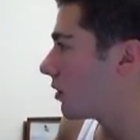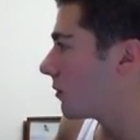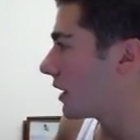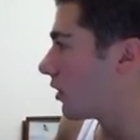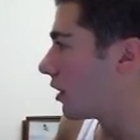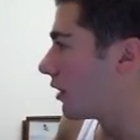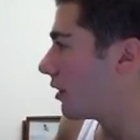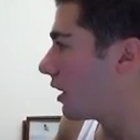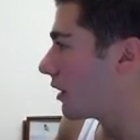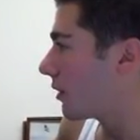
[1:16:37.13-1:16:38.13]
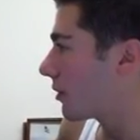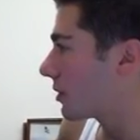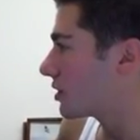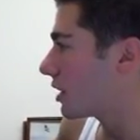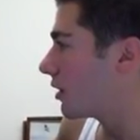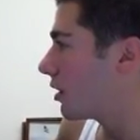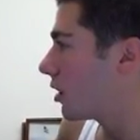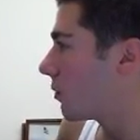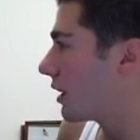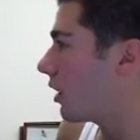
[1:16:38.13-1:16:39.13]
Wait, hold on. I don't know what you said.
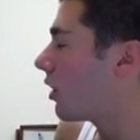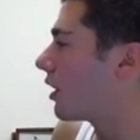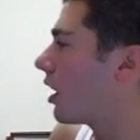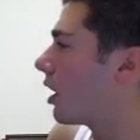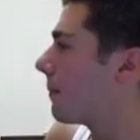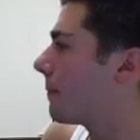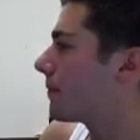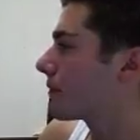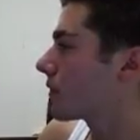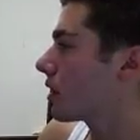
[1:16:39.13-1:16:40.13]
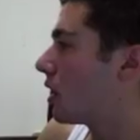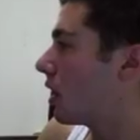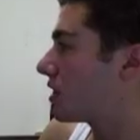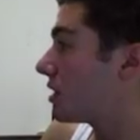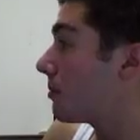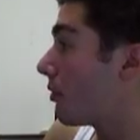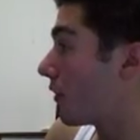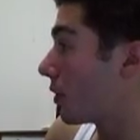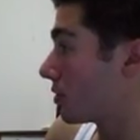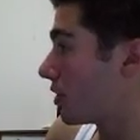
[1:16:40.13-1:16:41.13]
Wait, hold on. Simple
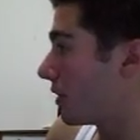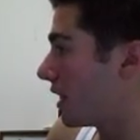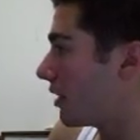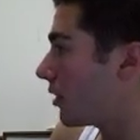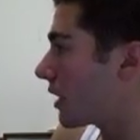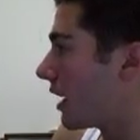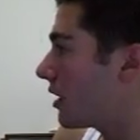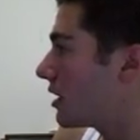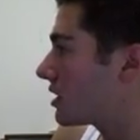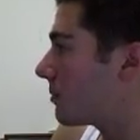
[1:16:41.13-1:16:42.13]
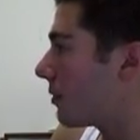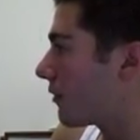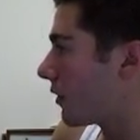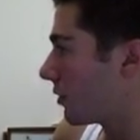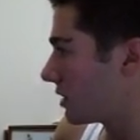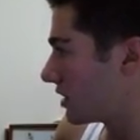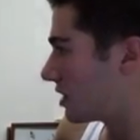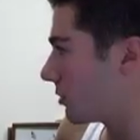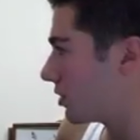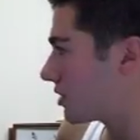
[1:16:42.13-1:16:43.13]
Photos donated. Okay, Simple Photos. Let's
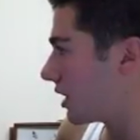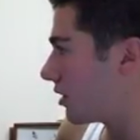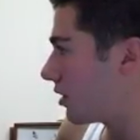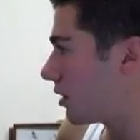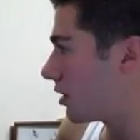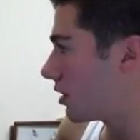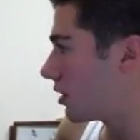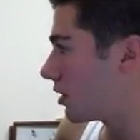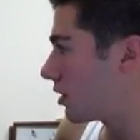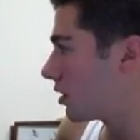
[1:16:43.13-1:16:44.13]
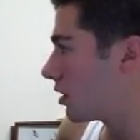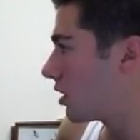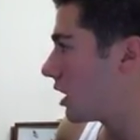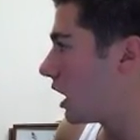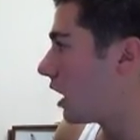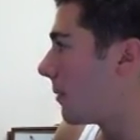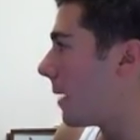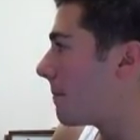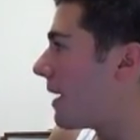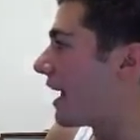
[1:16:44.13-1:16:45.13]
see what you said.
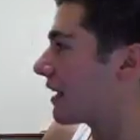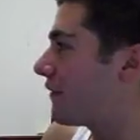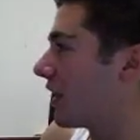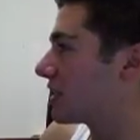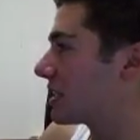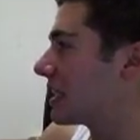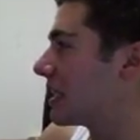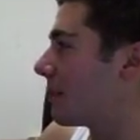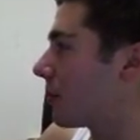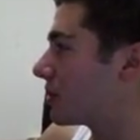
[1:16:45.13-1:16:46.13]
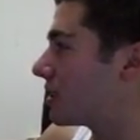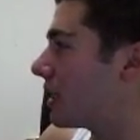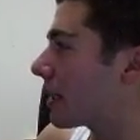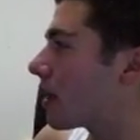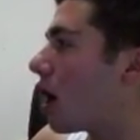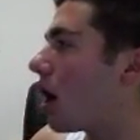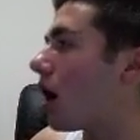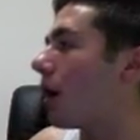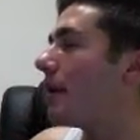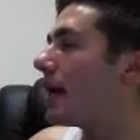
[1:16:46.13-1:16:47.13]
I'm back. Fell asleep. I was sick.
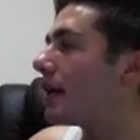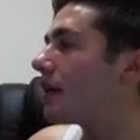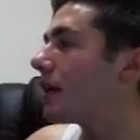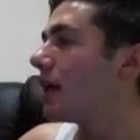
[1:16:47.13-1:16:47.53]
Oh man.